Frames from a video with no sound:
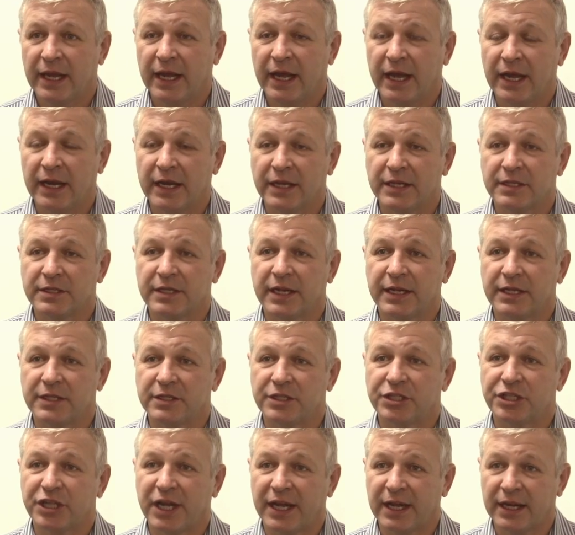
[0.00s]
And it's
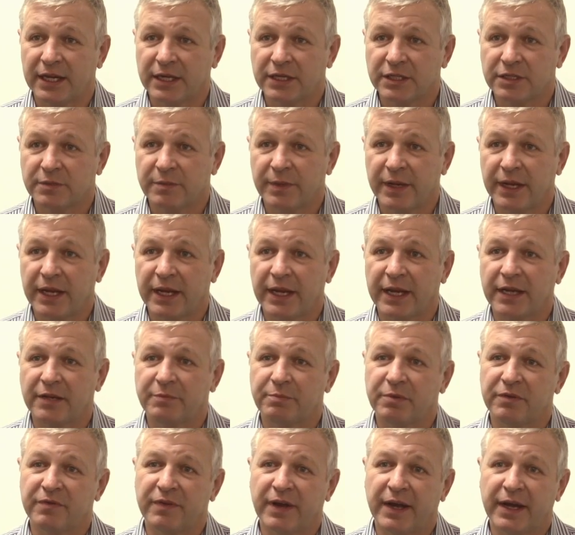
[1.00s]
challenged me, it's
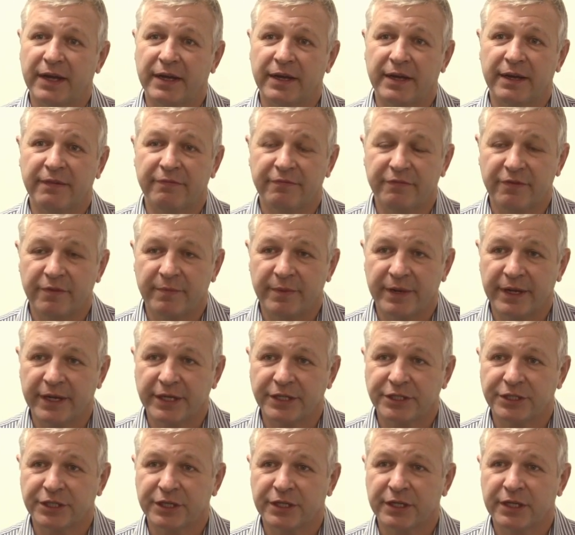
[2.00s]
provided
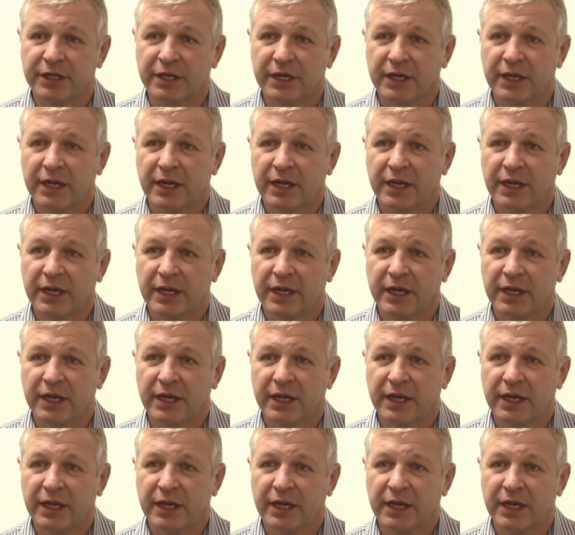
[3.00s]
information,